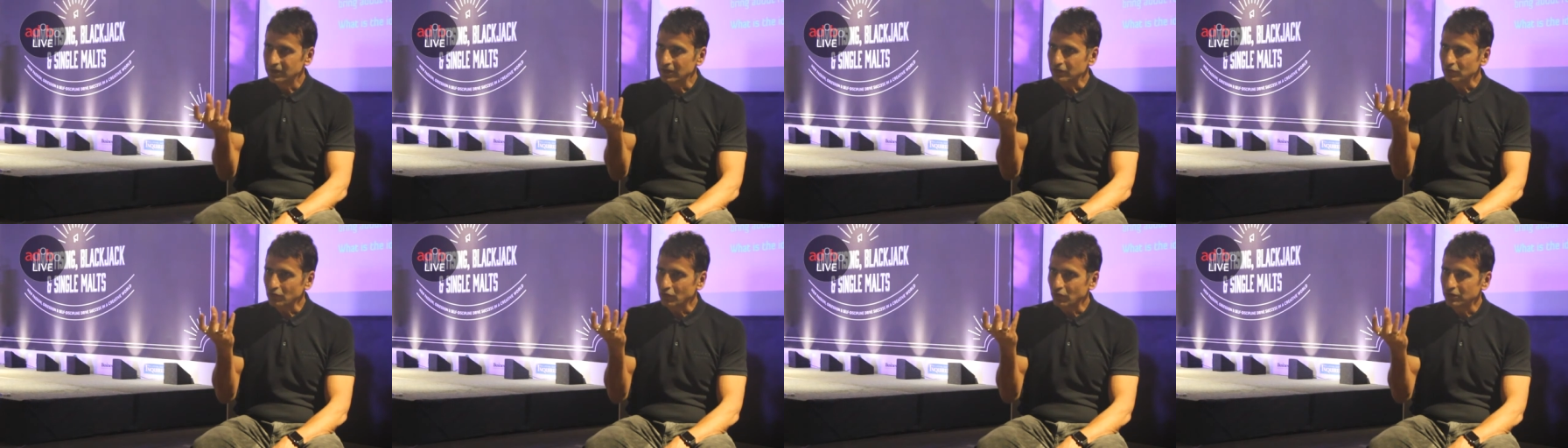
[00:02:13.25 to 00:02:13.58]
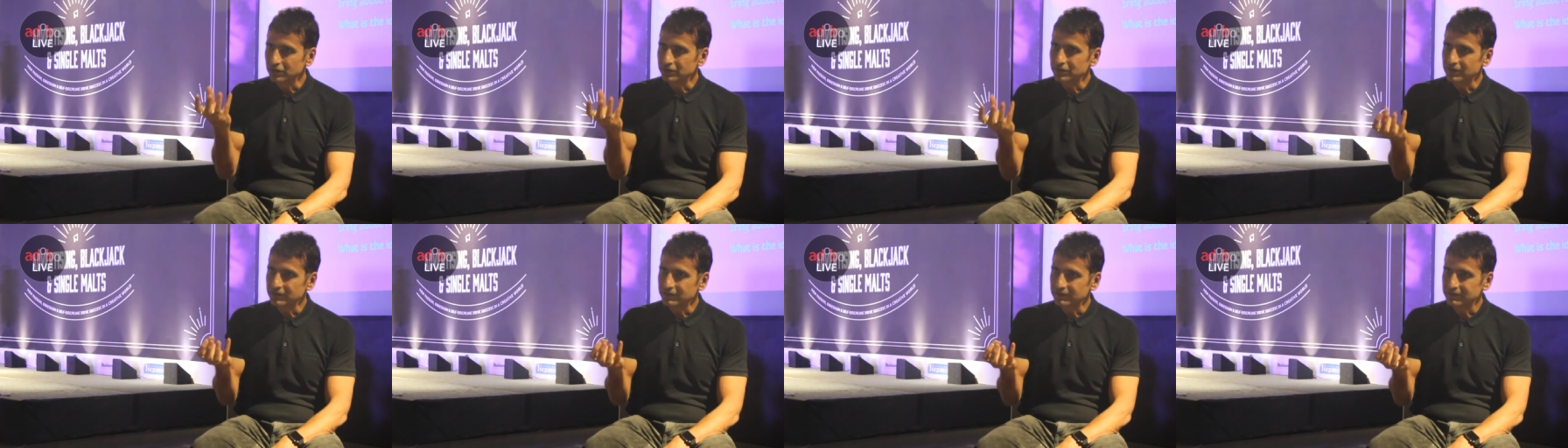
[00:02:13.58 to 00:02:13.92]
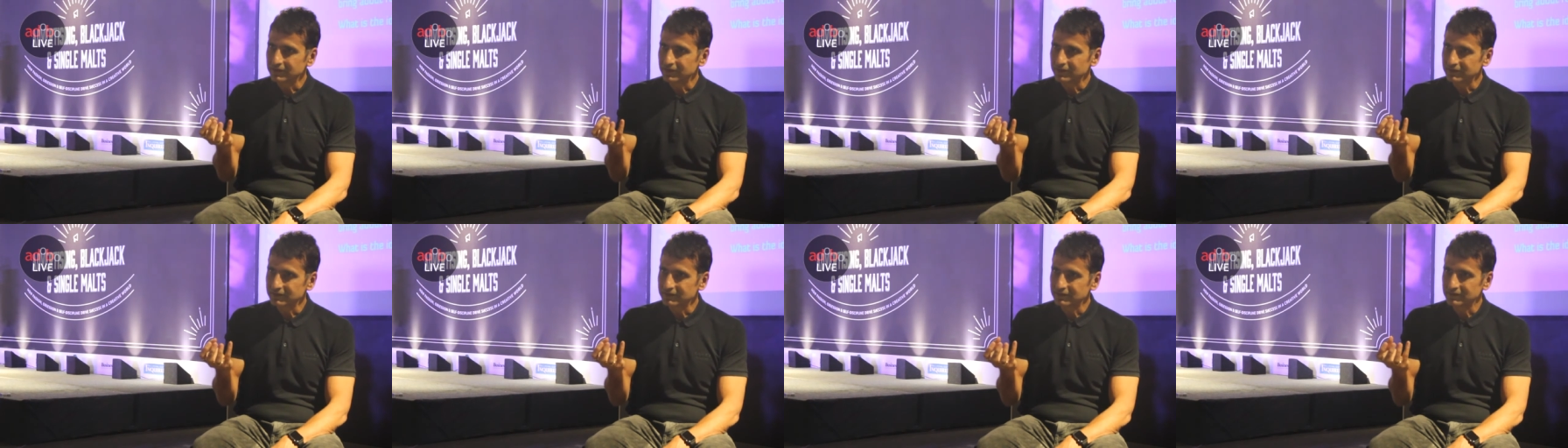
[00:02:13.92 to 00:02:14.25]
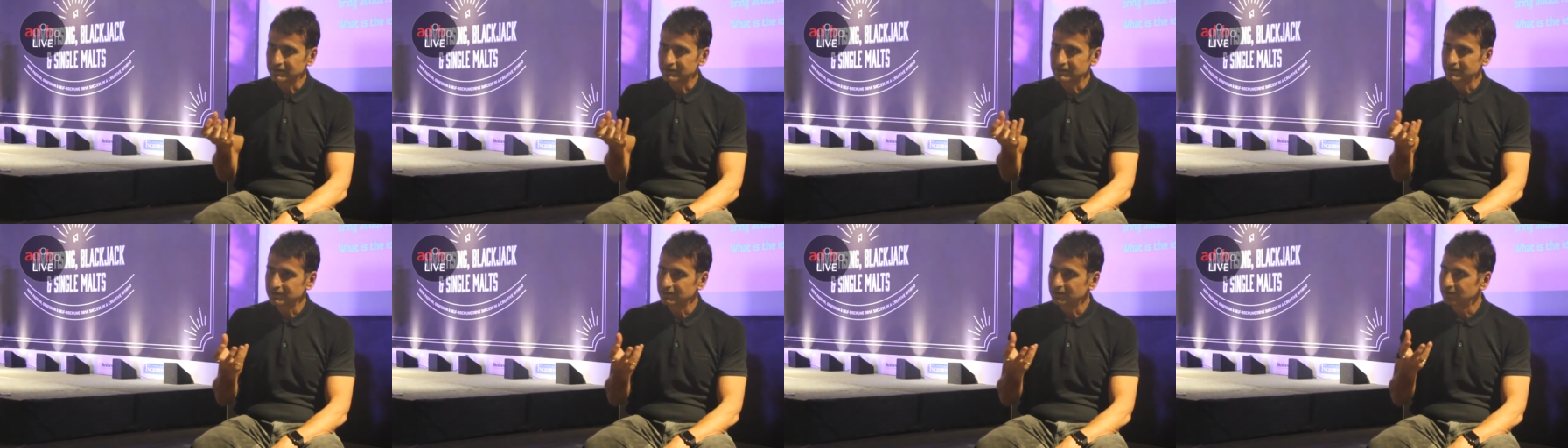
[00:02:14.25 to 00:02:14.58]
that
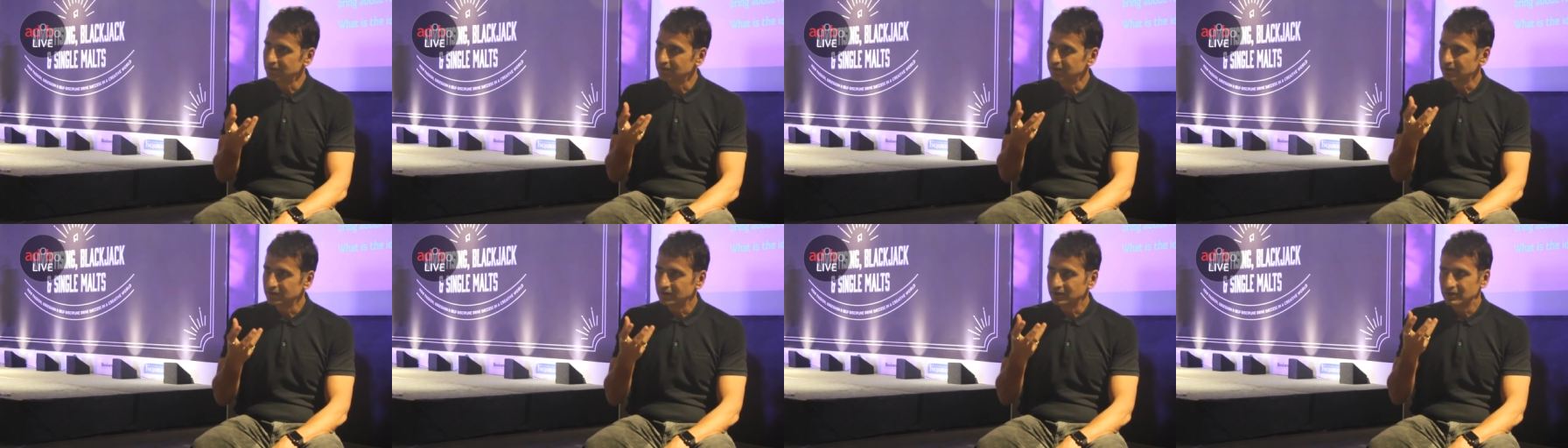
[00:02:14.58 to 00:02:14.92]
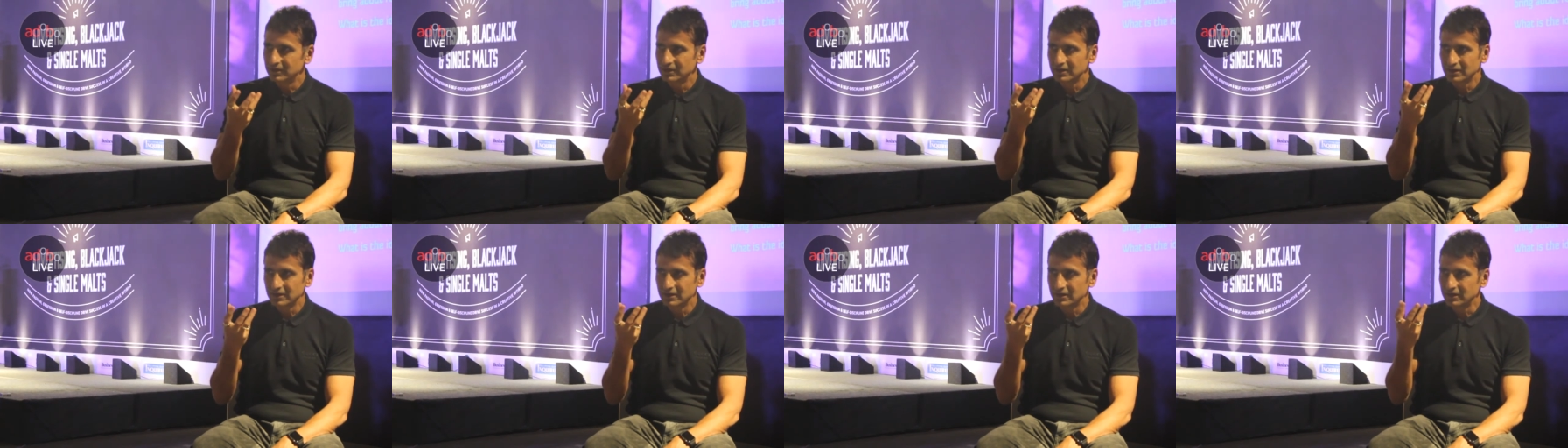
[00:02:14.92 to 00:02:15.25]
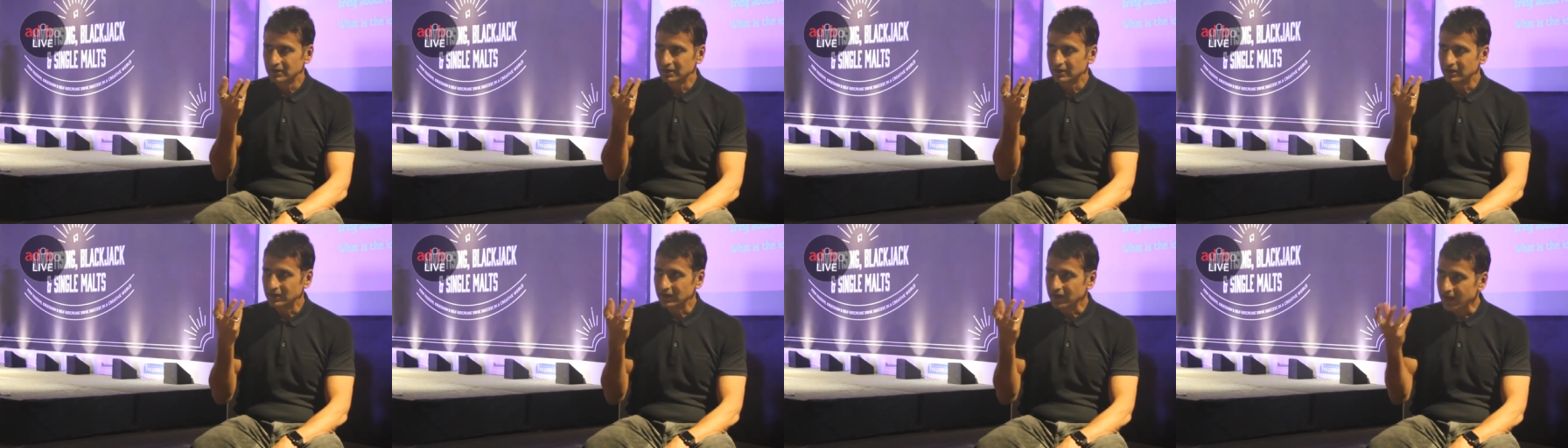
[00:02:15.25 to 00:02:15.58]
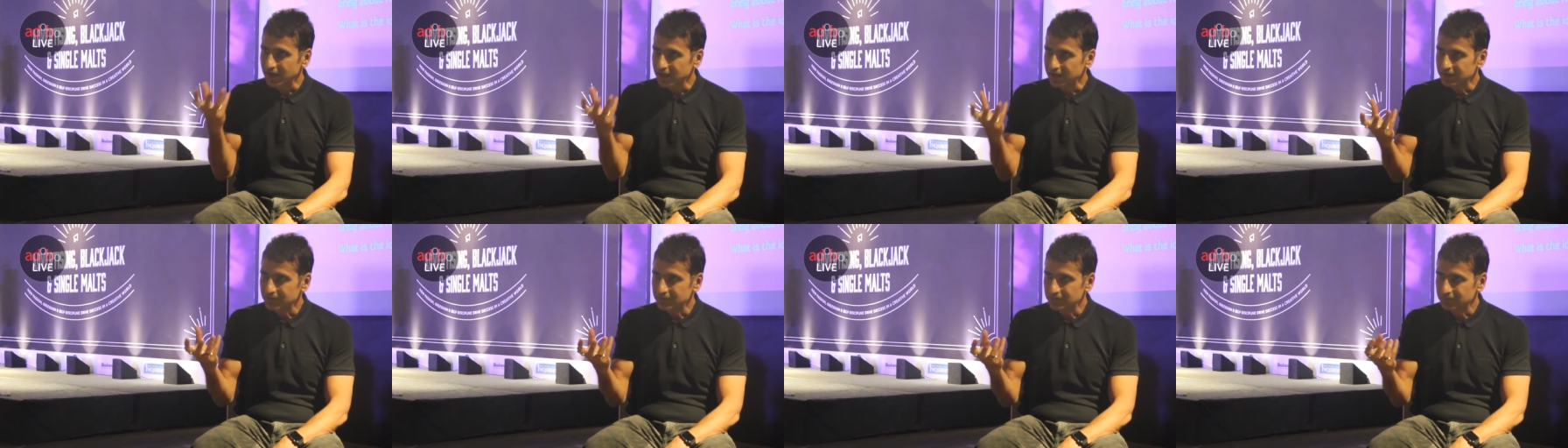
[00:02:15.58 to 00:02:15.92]
audience's uh,
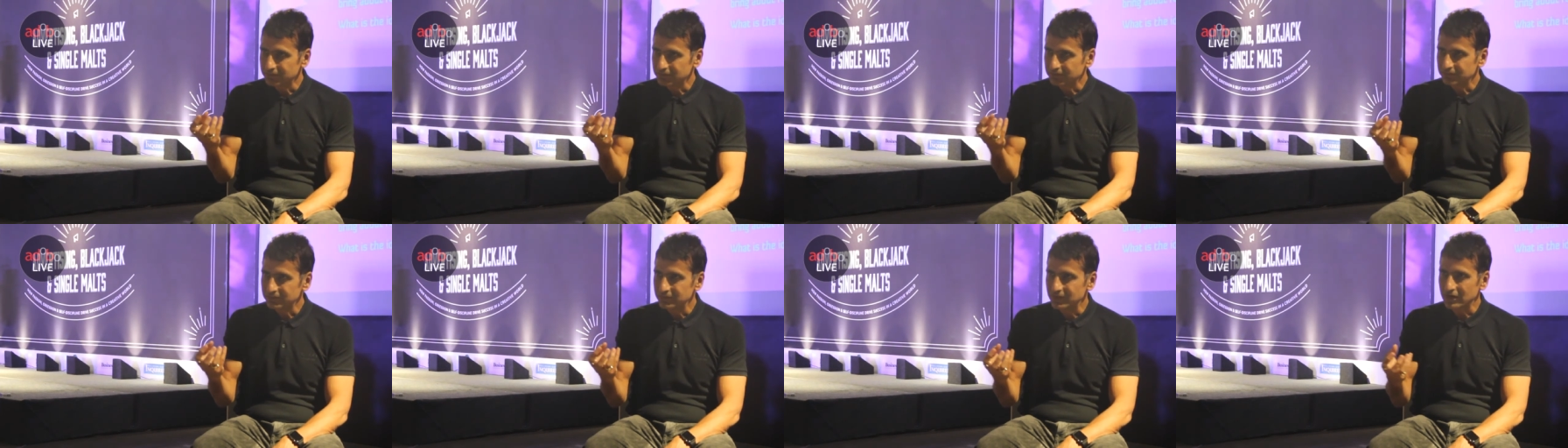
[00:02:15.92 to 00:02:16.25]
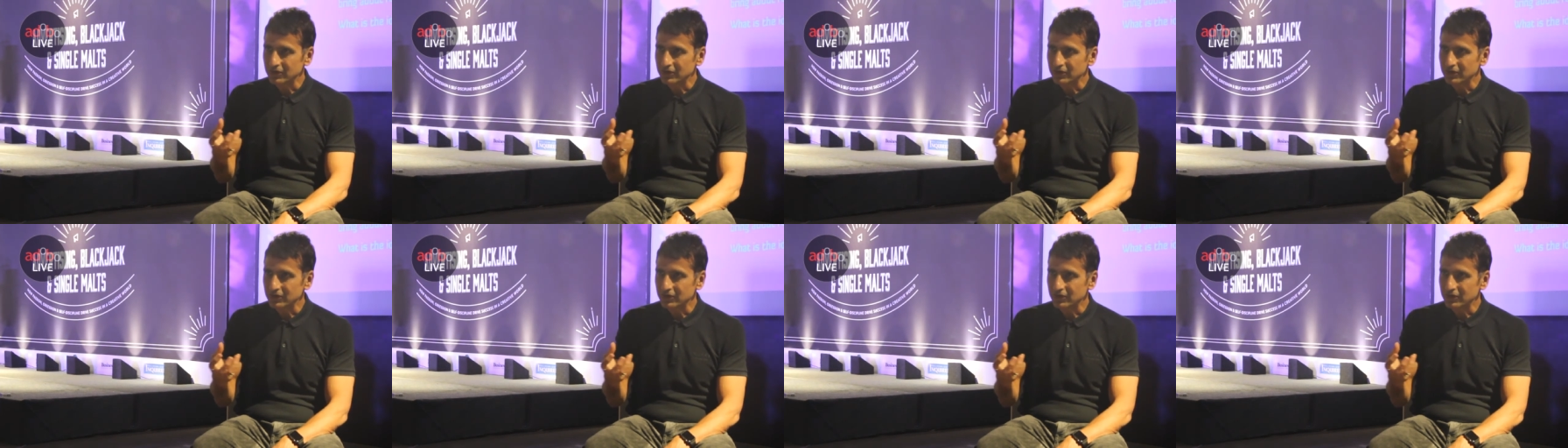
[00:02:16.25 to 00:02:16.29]
life,